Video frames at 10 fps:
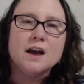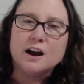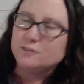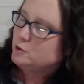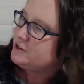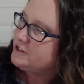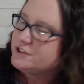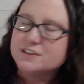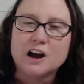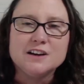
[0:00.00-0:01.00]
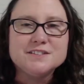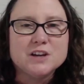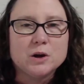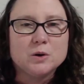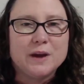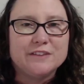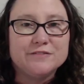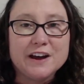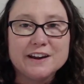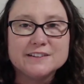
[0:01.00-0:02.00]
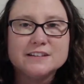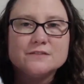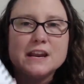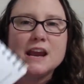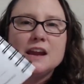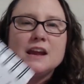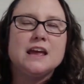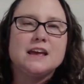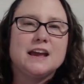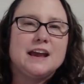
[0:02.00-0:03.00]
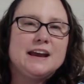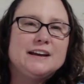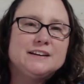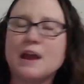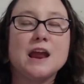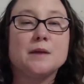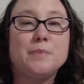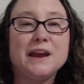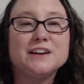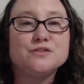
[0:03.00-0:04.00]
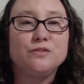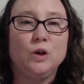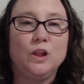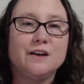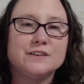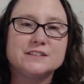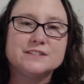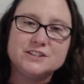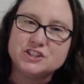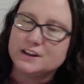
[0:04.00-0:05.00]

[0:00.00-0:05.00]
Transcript: Of course, there's also a fun activity and a page full of extension